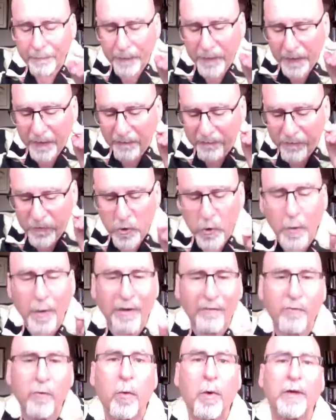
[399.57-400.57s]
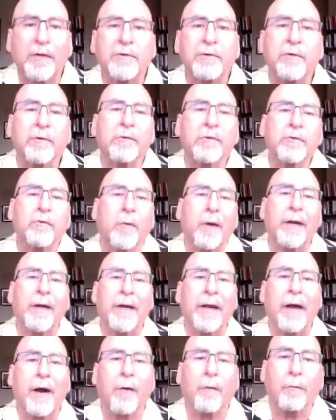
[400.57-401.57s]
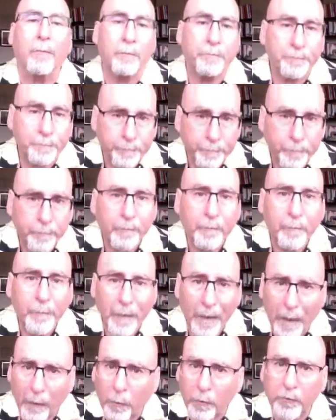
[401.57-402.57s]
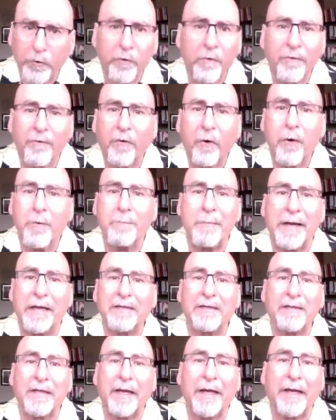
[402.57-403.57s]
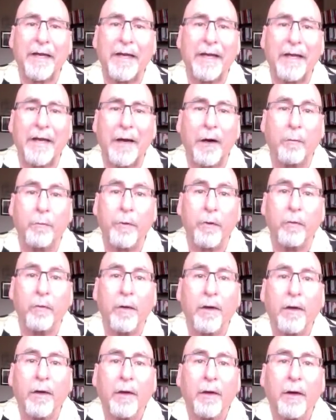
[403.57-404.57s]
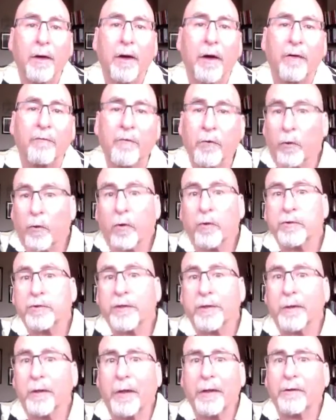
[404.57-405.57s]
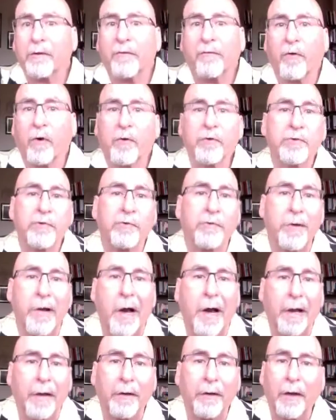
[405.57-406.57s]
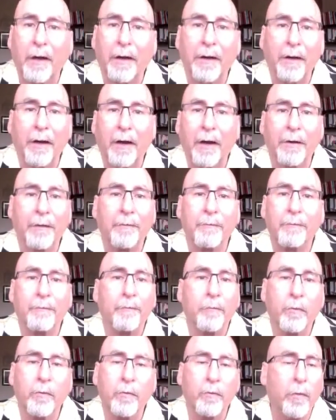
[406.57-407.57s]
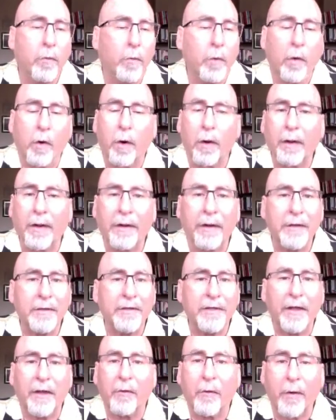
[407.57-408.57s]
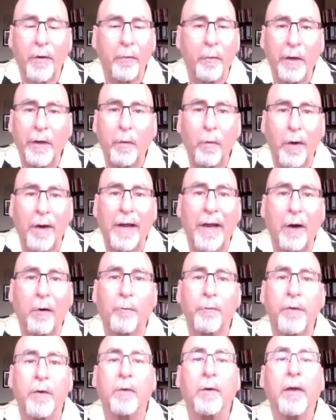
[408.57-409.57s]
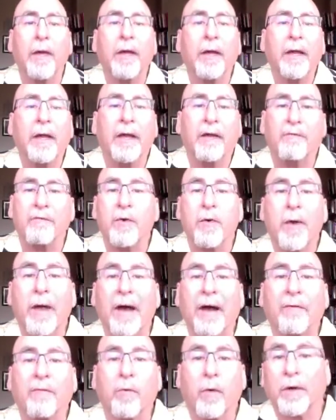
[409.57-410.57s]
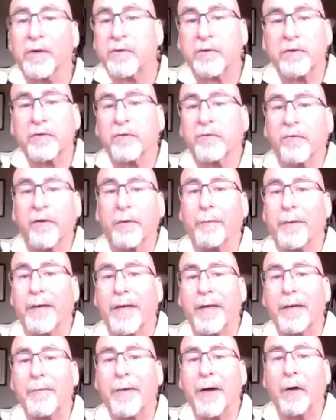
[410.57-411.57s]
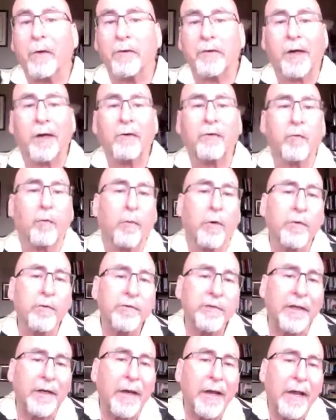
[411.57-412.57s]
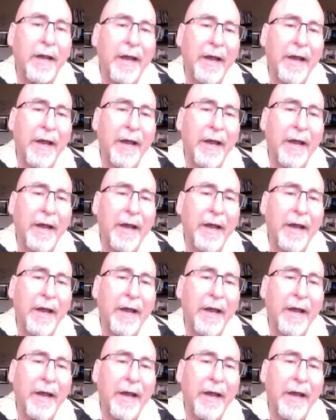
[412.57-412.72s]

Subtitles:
If you have questions right now, I will do the very best I can to help you. If you're a coaching client of ours or not, we're all in it together. I really want to help you. If you have questions, flip me an email, Dr. Rosen